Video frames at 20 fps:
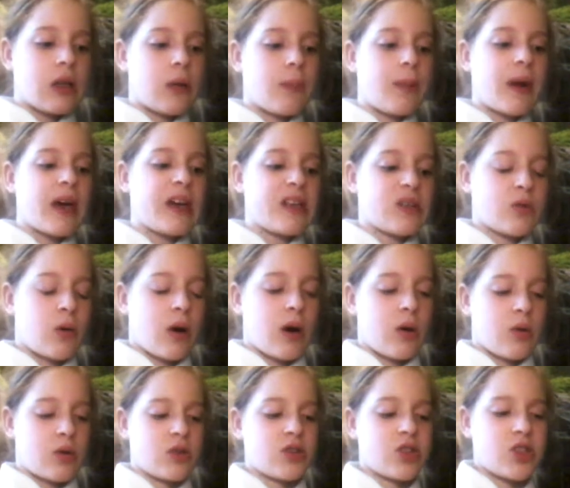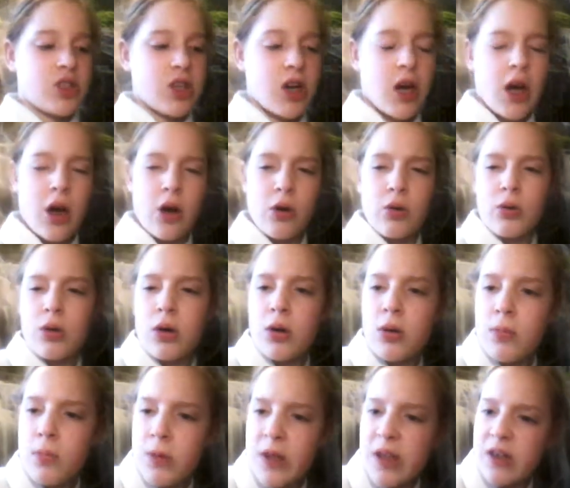place where he wanted to go,
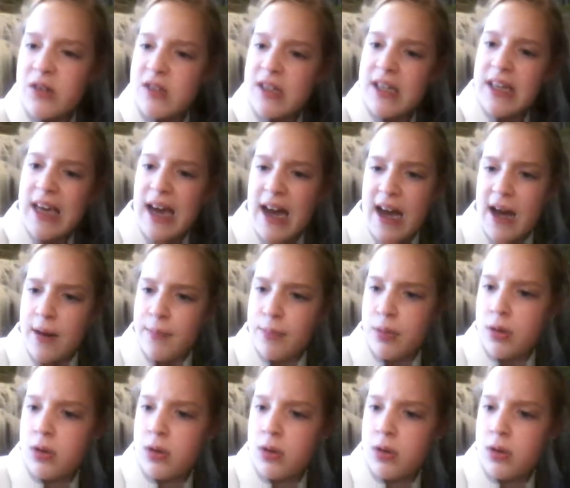but there was a gap.